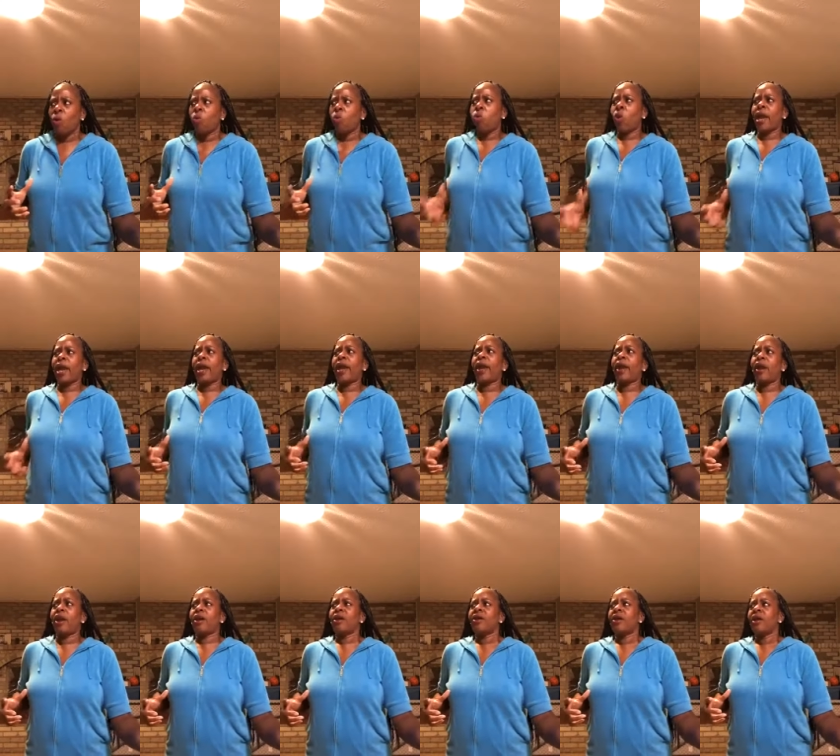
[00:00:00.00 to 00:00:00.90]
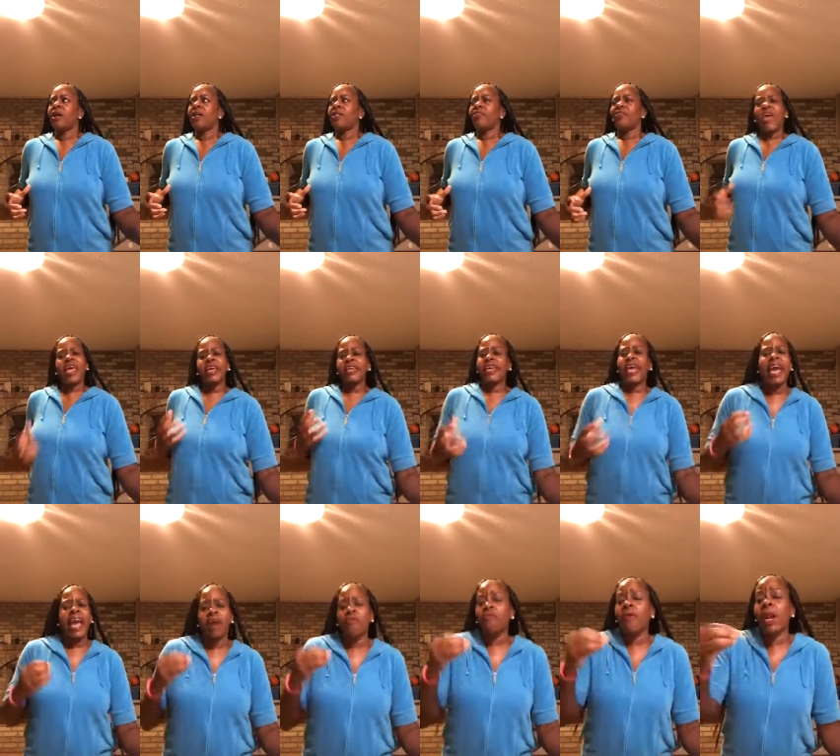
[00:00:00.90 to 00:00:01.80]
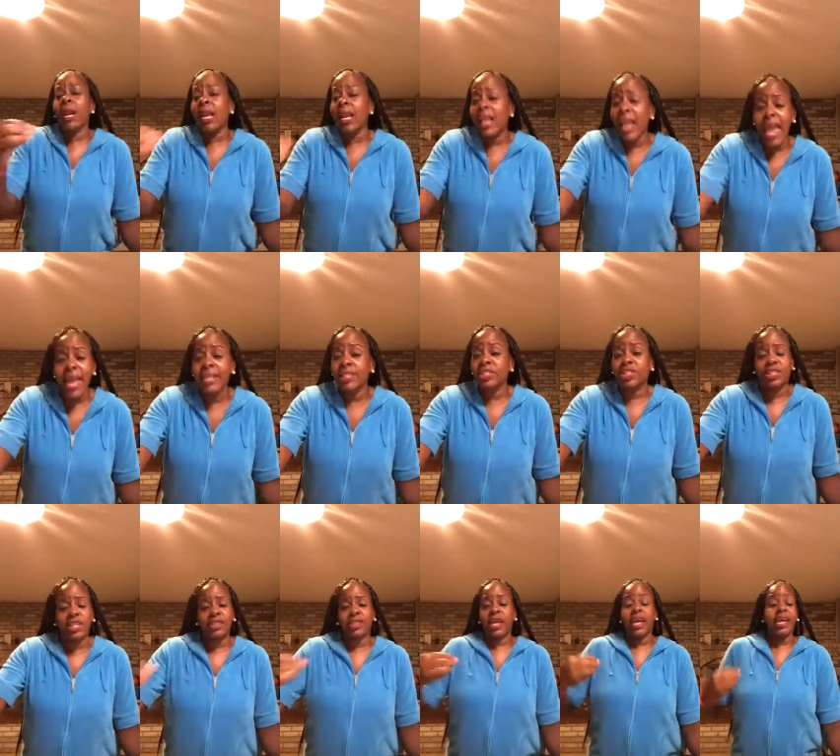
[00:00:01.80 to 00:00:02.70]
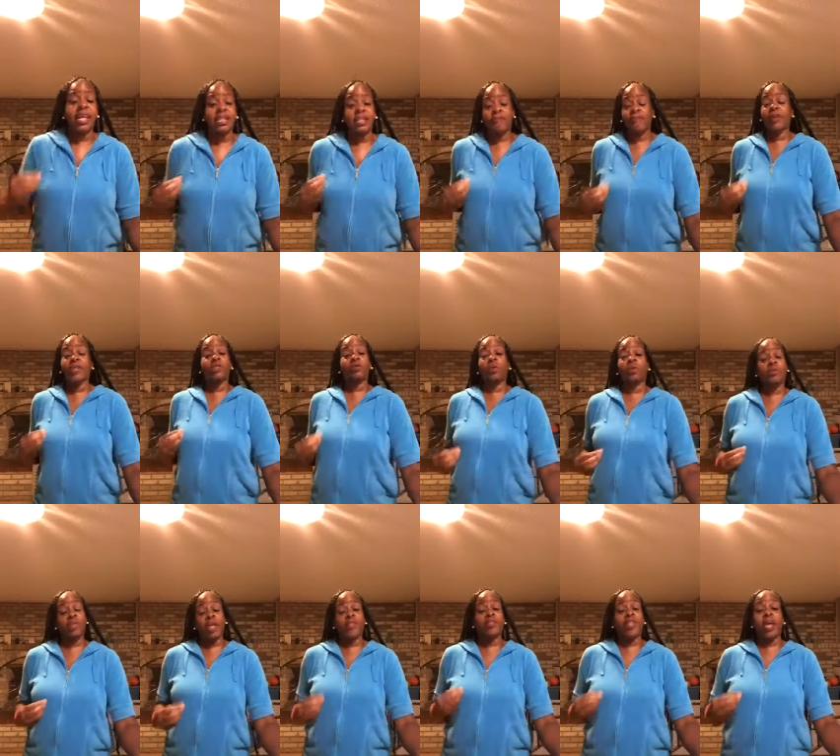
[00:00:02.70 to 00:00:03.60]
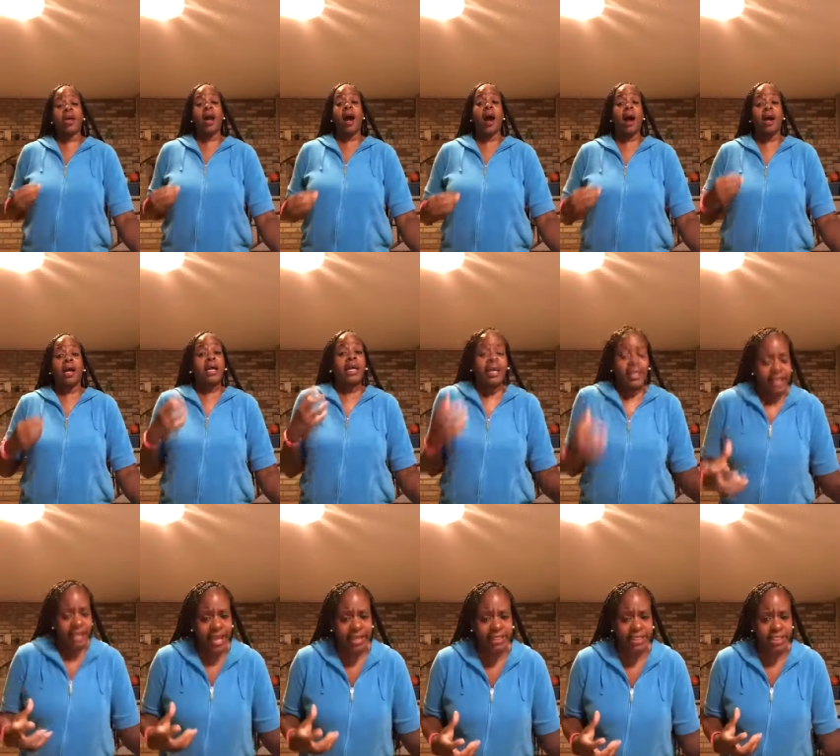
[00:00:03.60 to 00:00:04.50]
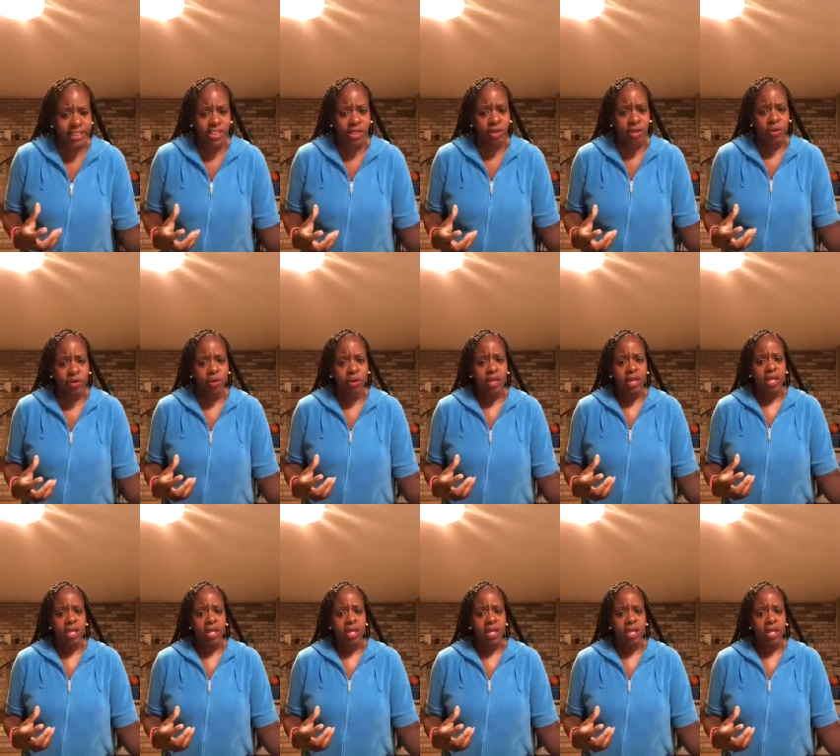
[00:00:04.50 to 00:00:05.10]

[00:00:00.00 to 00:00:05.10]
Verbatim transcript: where they can't relate to the individual that they are connected to.